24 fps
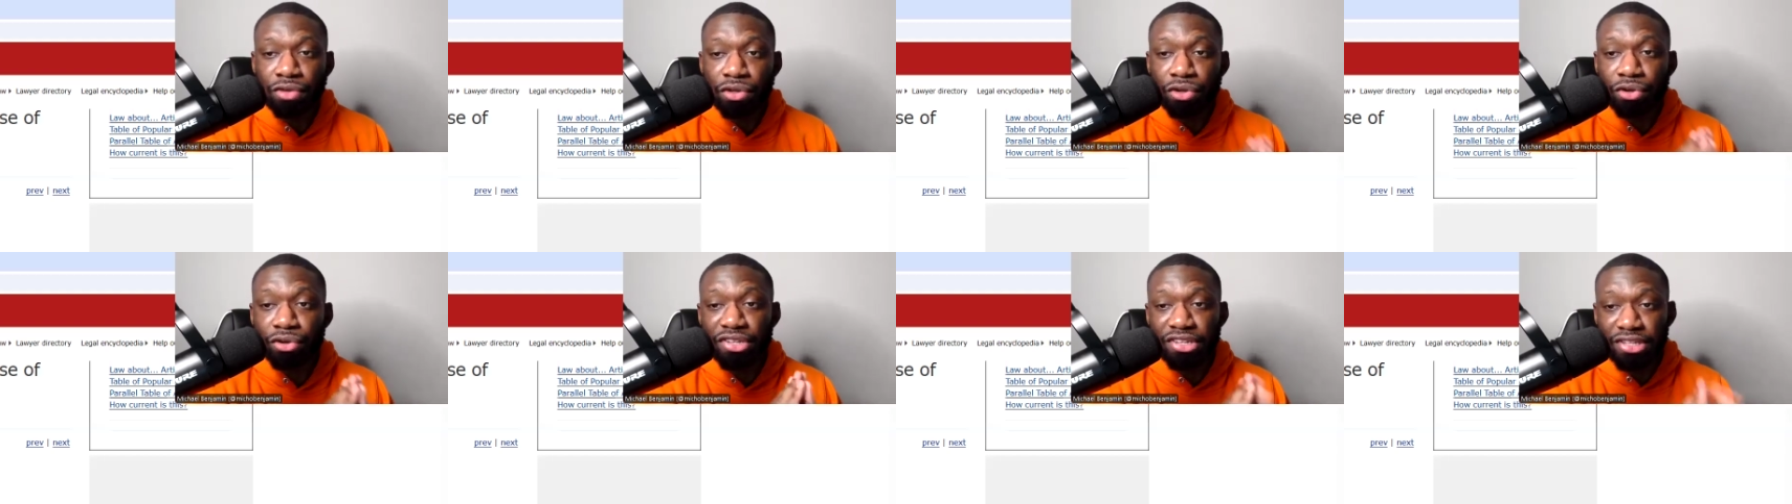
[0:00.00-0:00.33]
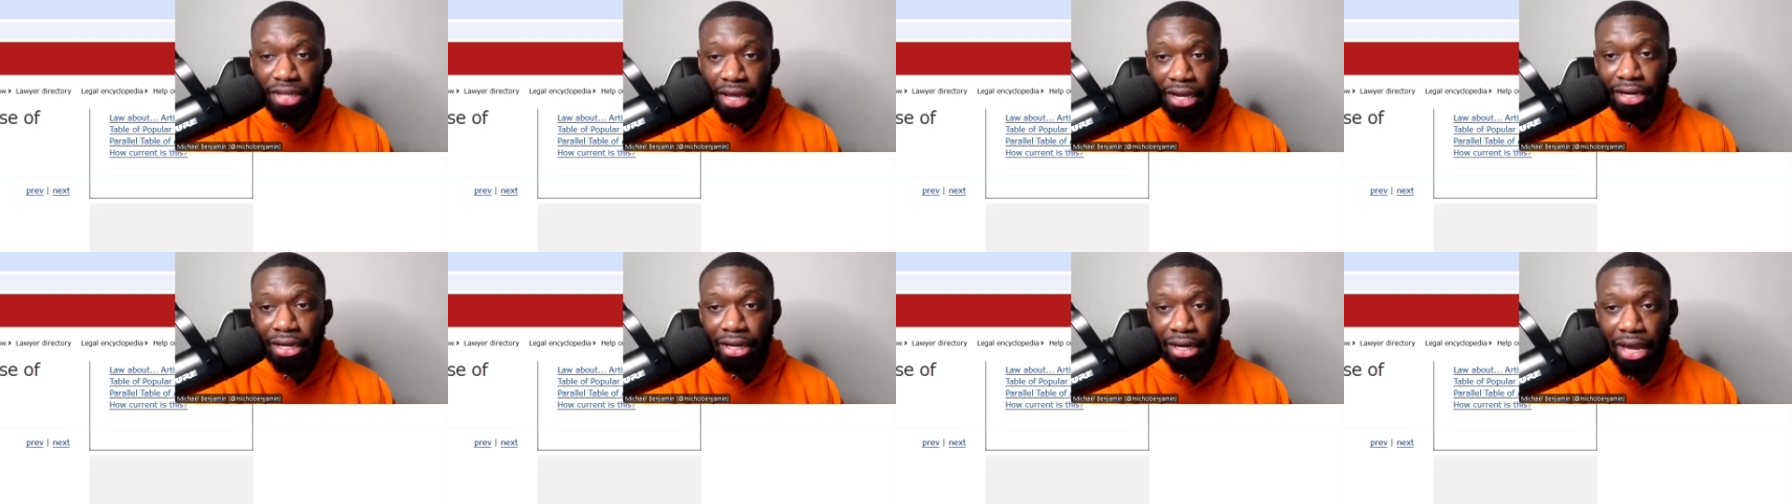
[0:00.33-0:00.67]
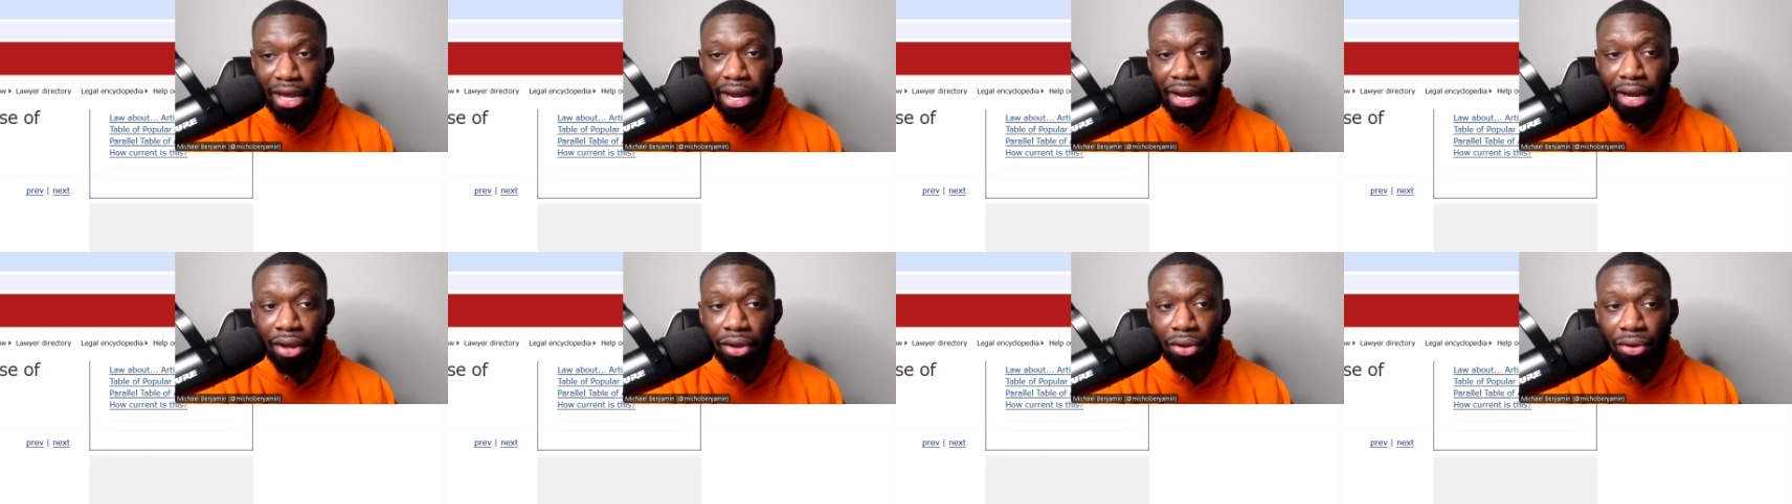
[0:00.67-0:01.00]
you're sending
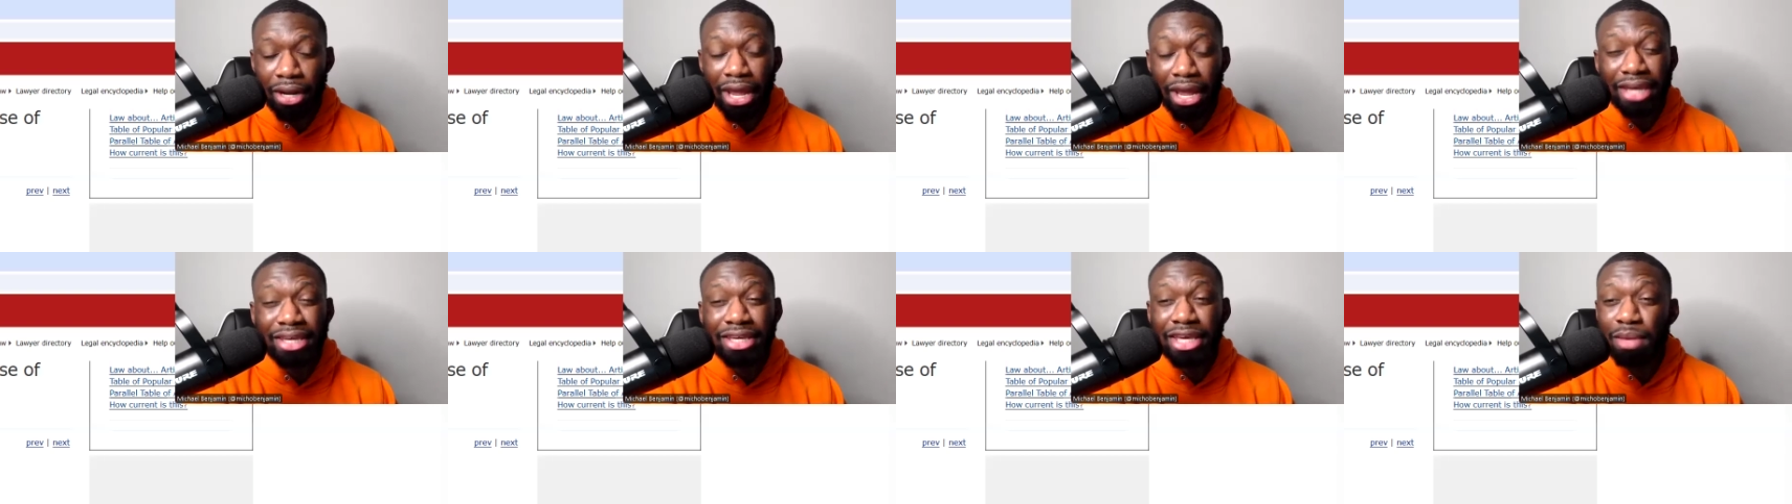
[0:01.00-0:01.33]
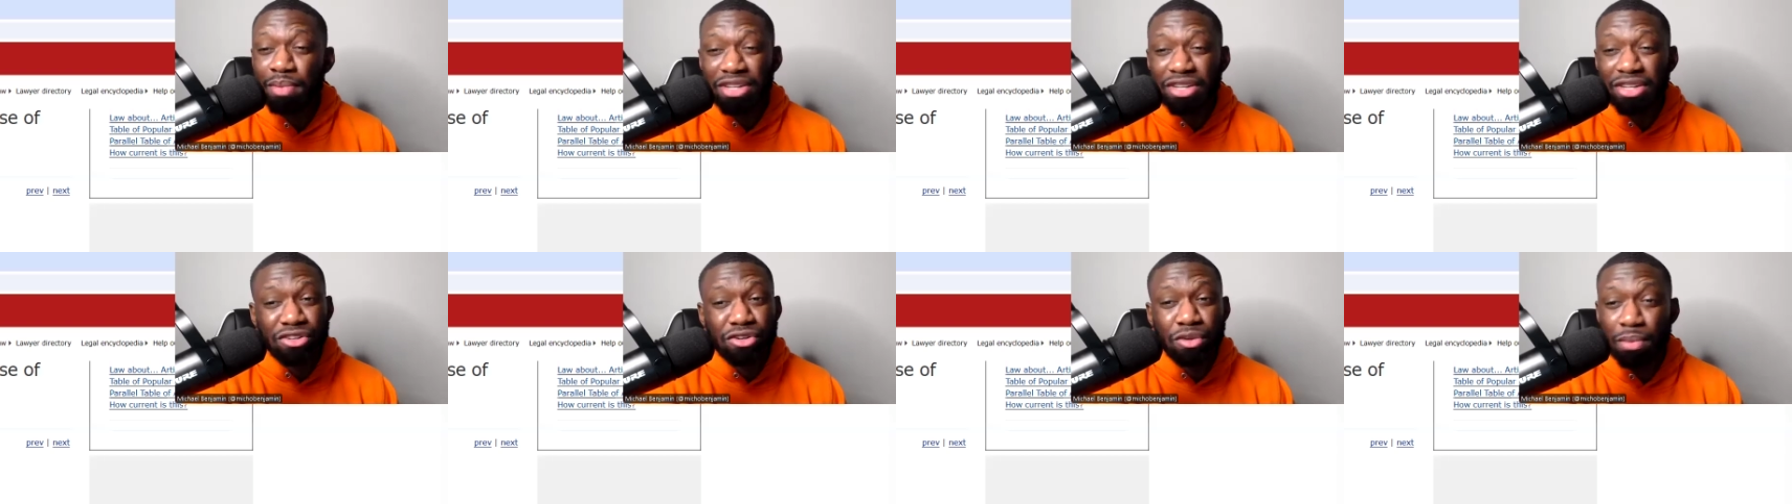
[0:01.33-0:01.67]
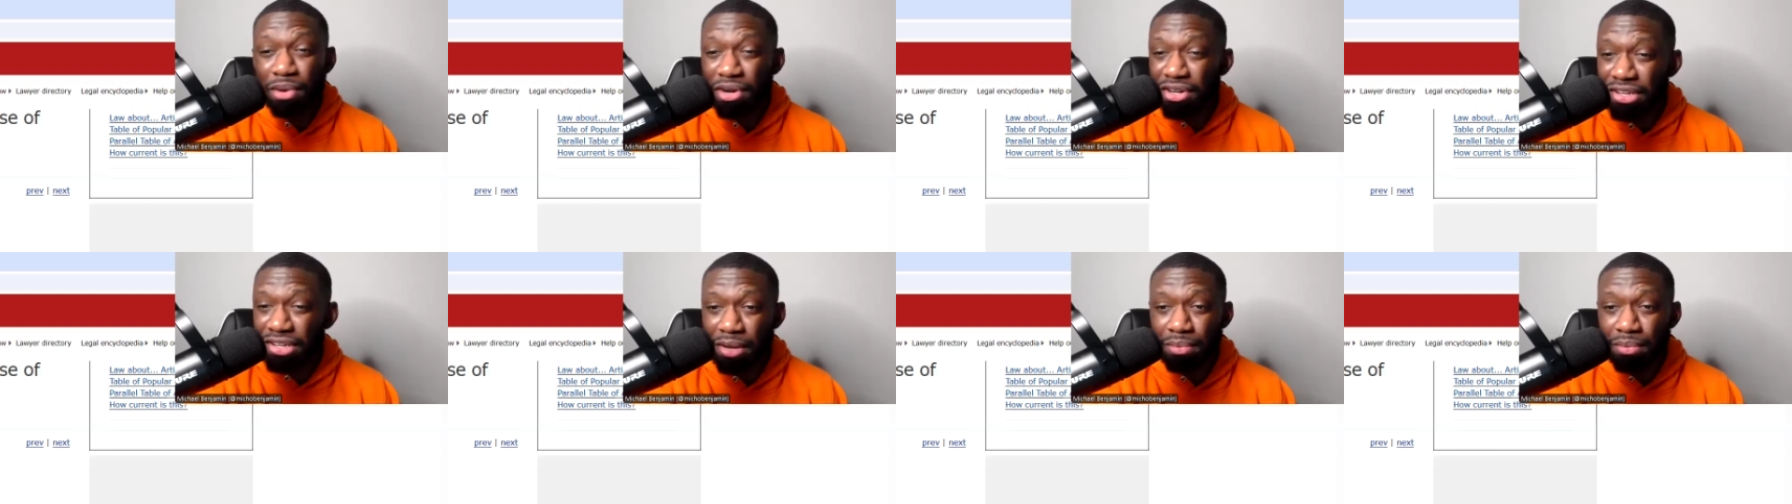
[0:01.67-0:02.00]
that out. Like keep it
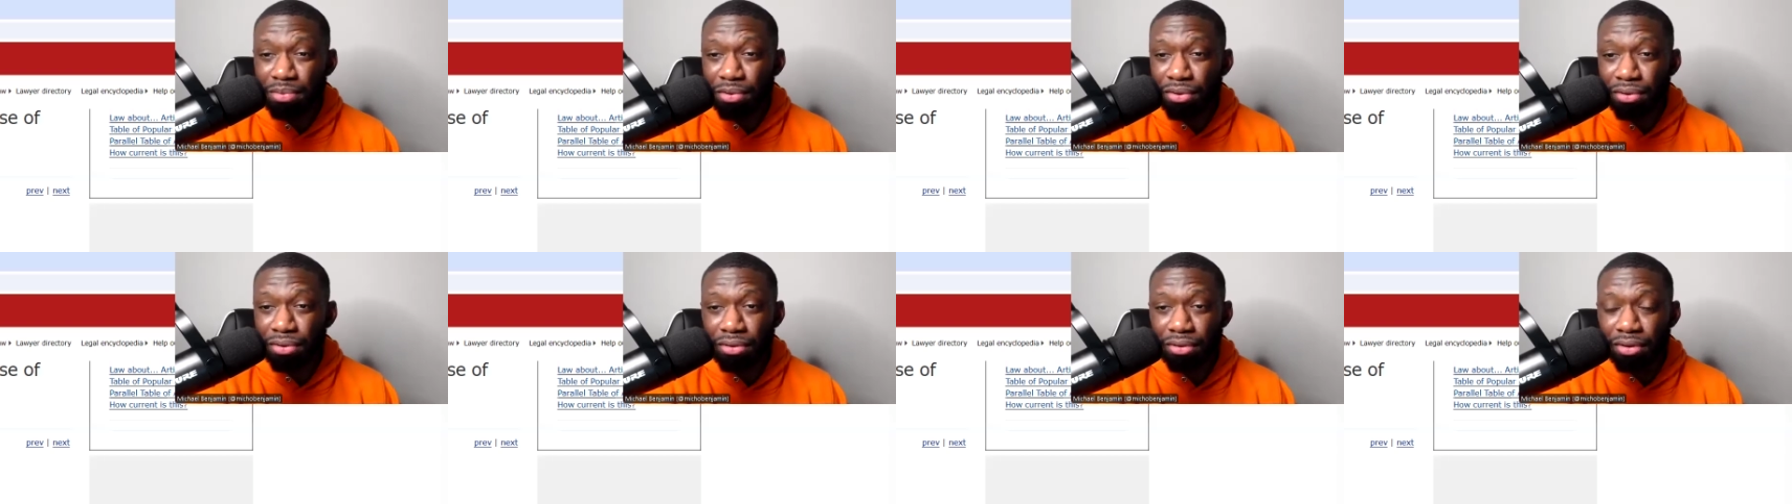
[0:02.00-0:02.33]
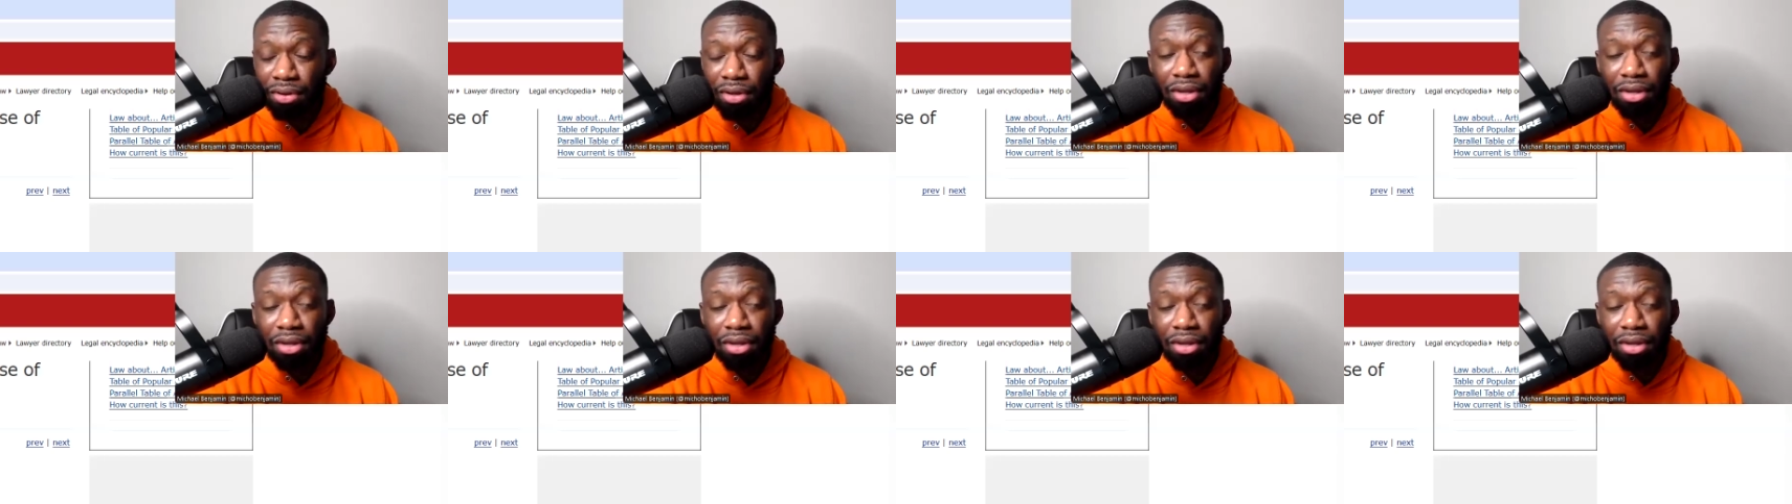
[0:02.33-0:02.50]
super simple.